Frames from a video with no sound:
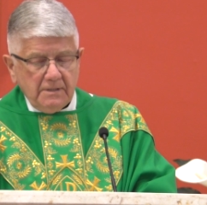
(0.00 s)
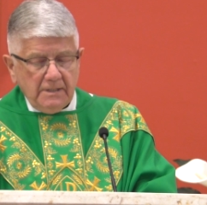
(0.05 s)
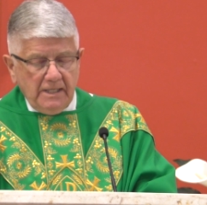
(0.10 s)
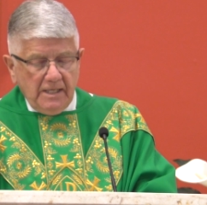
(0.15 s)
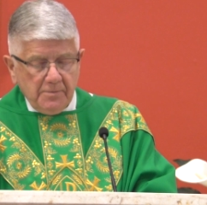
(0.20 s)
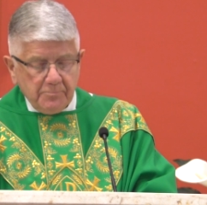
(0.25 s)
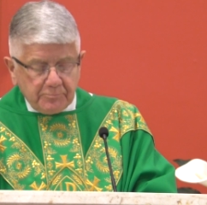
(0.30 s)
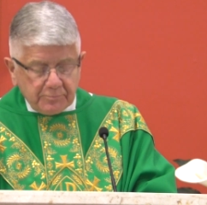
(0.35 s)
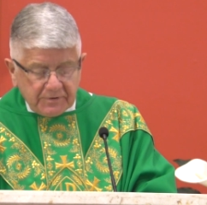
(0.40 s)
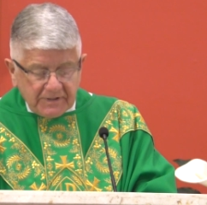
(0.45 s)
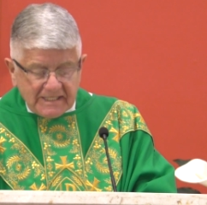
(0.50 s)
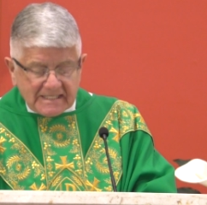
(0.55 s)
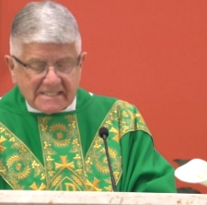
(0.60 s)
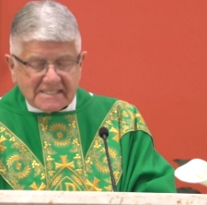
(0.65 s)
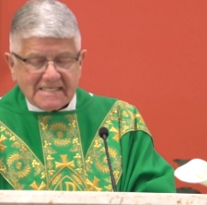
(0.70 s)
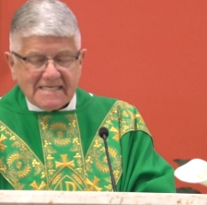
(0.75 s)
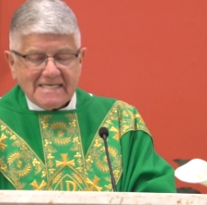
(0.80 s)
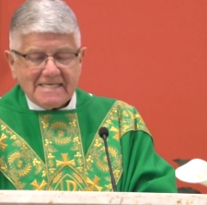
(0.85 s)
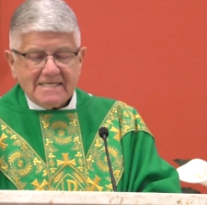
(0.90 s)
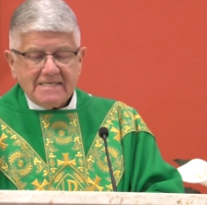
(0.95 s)

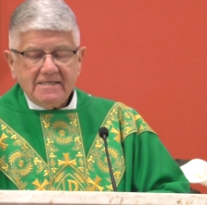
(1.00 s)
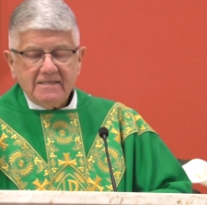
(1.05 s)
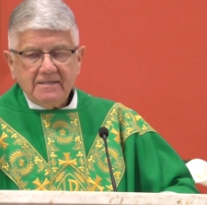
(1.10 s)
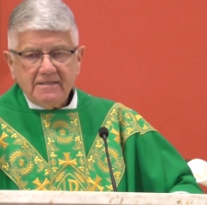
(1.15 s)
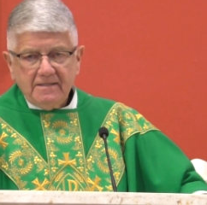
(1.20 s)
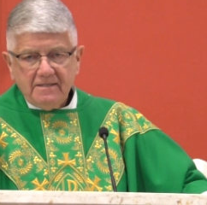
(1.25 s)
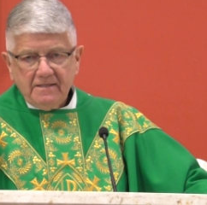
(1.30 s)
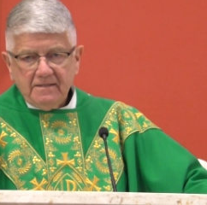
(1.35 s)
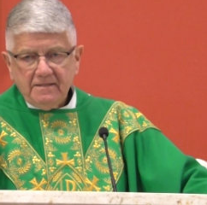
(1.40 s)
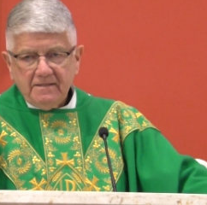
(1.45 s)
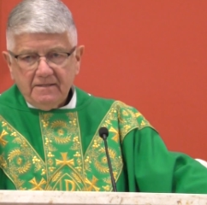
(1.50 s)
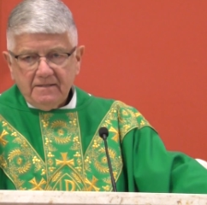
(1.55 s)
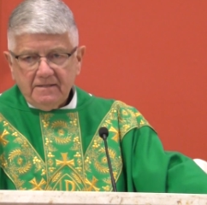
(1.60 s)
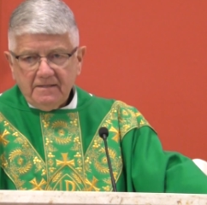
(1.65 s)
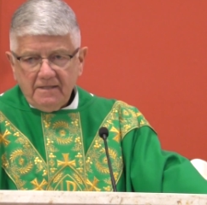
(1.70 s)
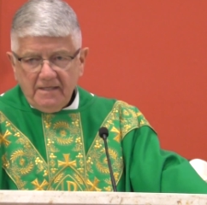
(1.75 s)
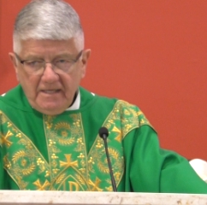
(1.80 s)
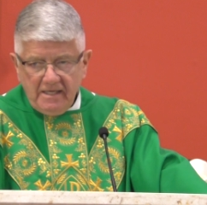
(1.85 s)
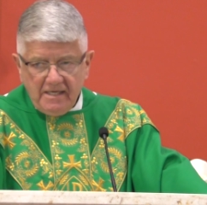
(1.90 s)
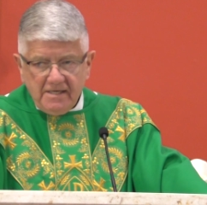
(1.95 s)
Implicit
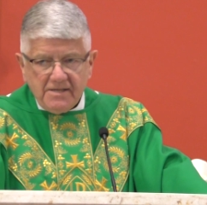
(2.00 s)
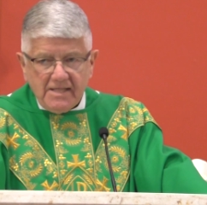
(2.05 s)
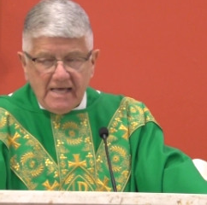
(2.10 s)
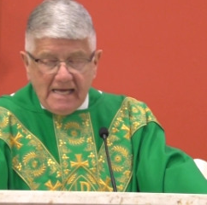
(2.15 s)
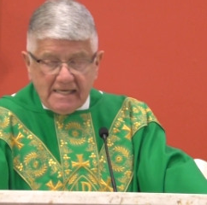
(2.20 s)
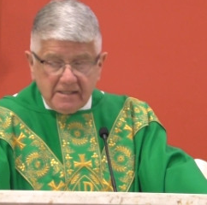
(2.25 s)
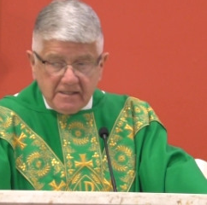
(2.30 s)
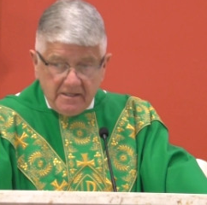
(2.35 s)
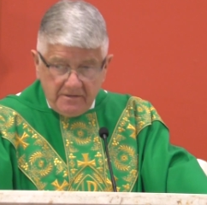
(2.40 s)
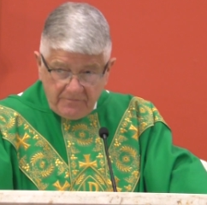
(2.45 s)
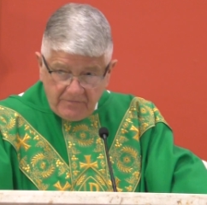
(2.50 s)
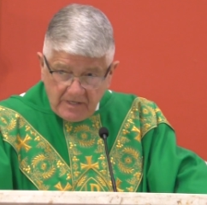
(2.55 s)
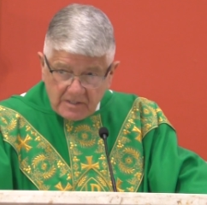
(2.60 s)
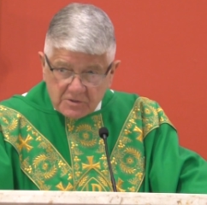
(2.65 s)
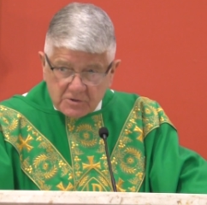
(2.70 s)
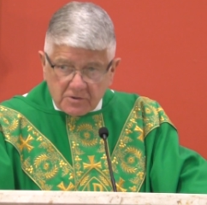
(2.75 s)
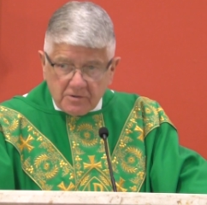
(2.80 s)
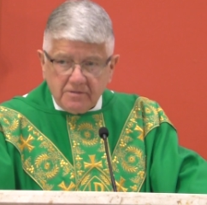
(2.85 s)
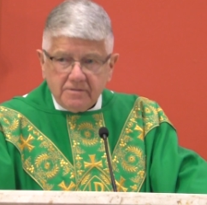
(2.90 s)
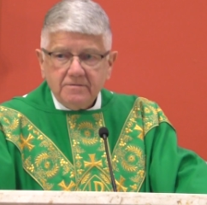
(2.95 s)
in that
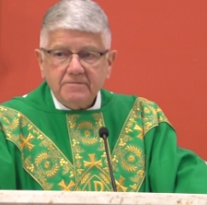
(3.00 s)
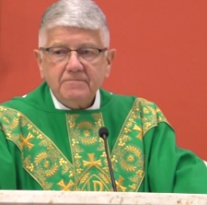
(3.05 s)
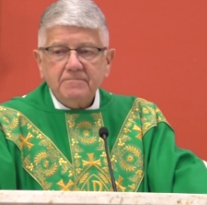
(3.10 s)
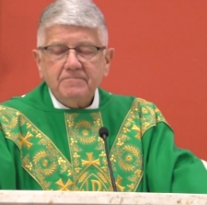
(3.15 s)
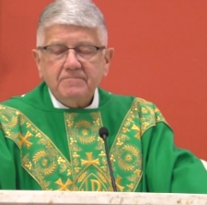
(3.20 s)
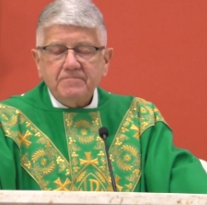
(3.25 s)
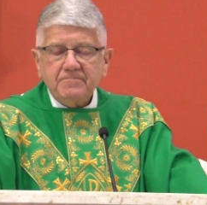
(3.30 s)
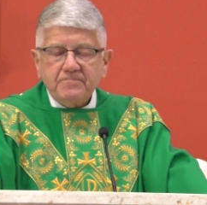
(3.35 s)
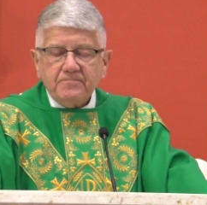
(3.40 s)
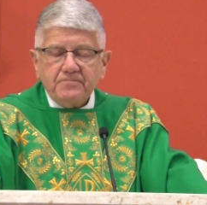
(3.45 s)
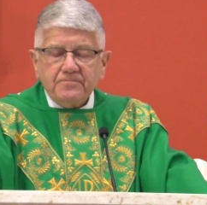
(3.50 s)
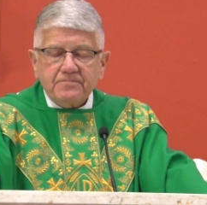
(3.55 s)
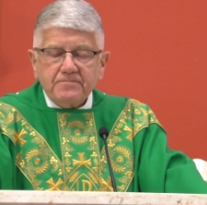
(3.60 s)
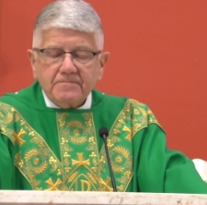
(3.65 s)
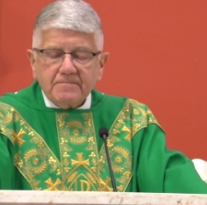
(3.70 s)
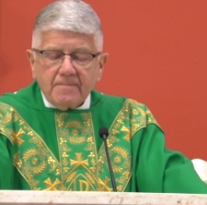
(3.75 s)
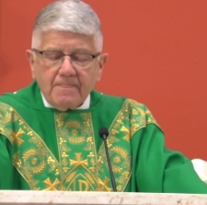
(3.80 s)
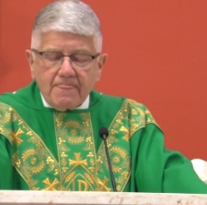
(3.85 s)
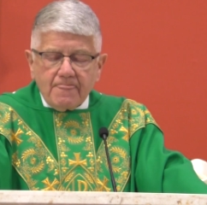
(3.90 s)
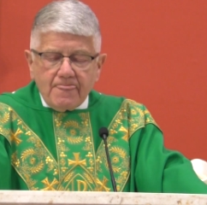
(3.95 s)
conviction
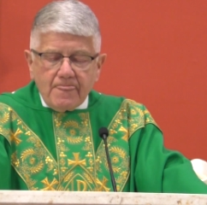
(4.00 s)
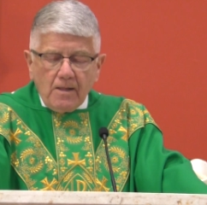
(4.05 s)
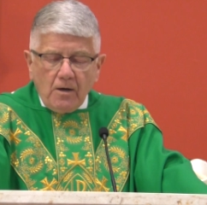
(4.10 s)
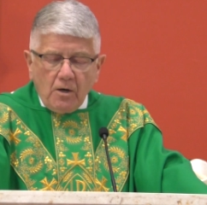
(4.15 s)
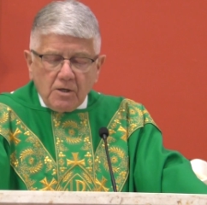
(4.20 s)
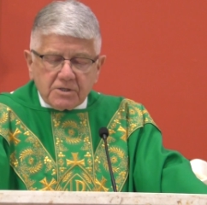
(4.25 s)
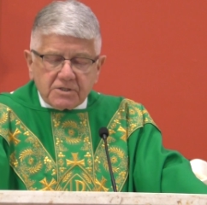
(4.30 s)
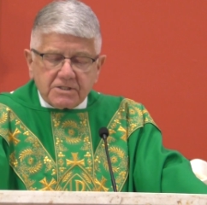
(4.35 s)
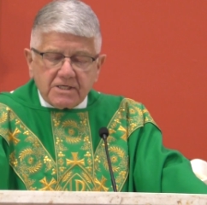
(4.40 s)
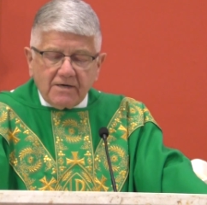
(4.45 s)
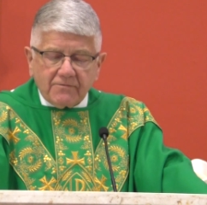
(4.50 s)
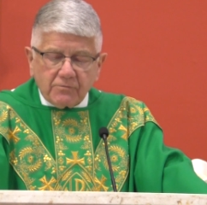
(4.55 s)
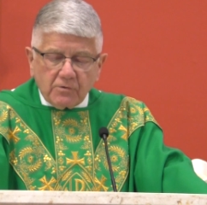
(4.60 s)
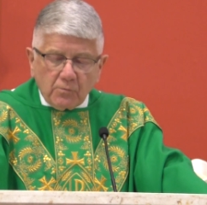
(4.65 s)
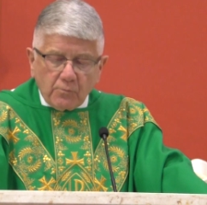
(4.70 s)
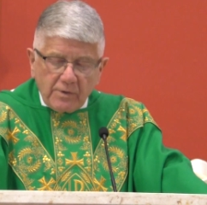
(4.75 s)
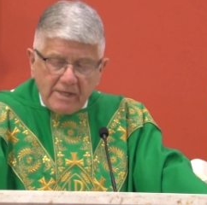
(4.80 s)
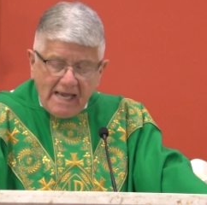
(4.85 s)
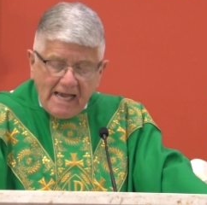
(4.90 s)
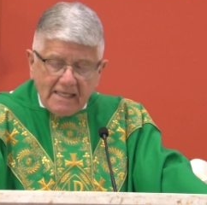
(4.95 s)
are
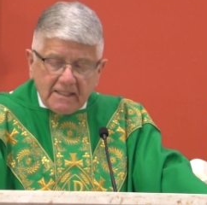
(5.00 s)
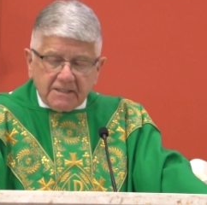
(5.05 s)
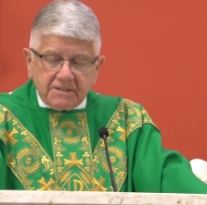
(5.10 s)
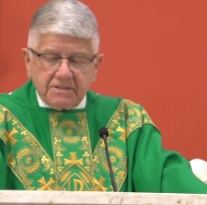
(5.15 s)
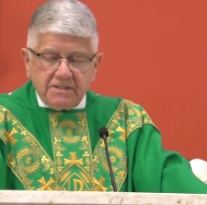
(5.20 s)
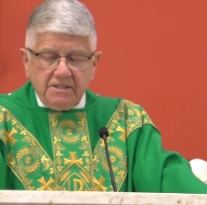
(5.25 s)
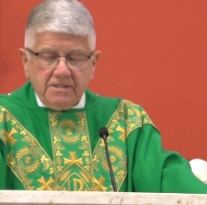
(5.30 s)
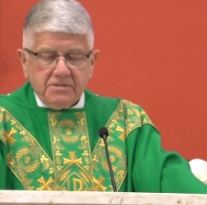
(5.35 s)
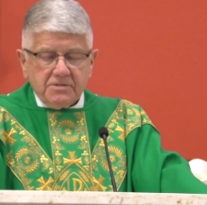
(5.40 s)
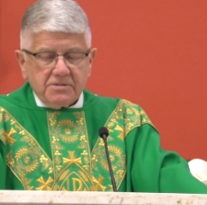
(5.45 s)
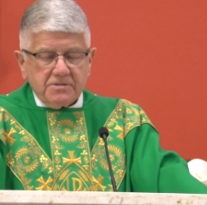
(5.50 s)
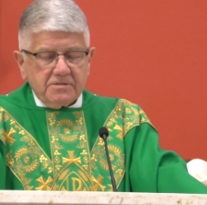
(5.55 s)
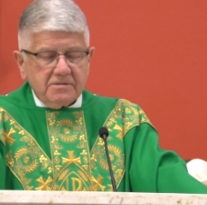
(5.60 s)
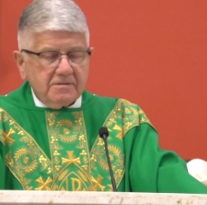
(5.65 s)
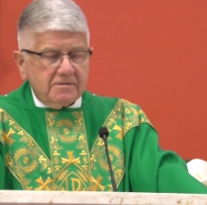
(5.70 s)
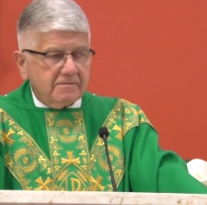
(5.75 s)
several realities.